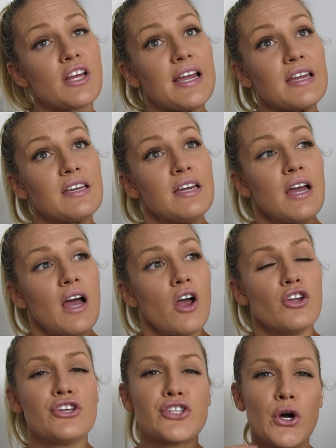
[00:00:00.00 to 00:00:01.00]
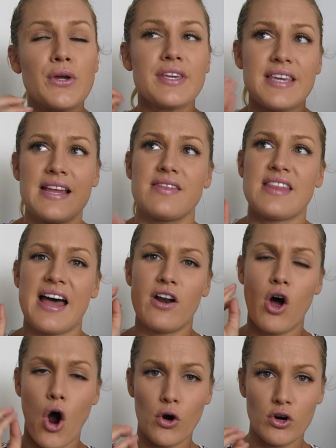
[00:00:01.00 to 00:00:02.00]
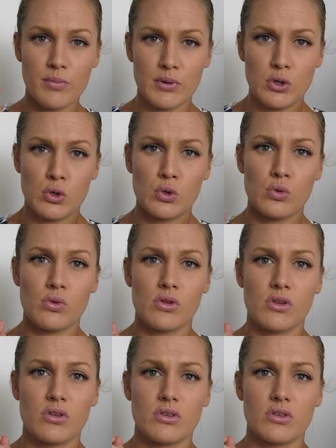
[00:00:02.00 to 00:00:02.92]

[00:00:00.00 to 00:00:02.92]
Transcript: Like, you don't get that horrible